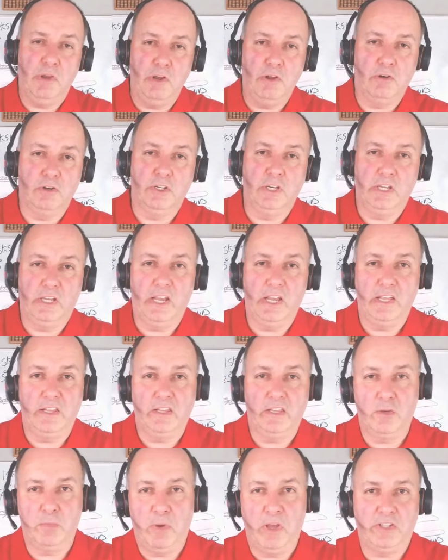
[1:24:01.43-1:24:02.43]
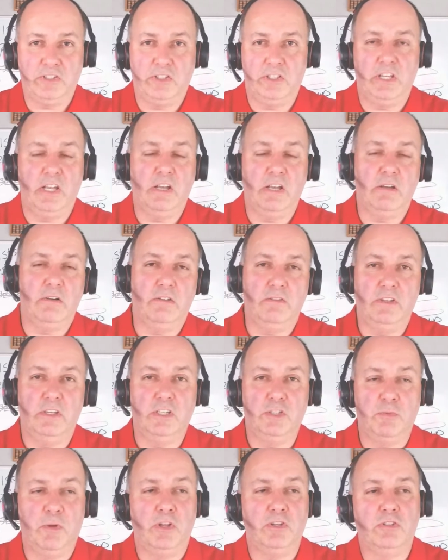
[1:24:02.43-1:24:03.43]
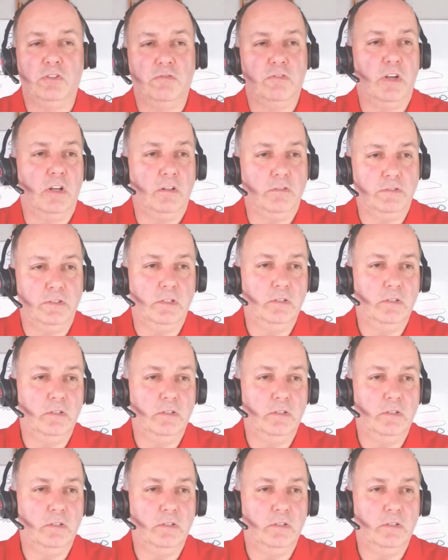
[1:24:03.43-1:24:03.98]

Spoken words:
we're not going to get the capacity out of the expansion valve.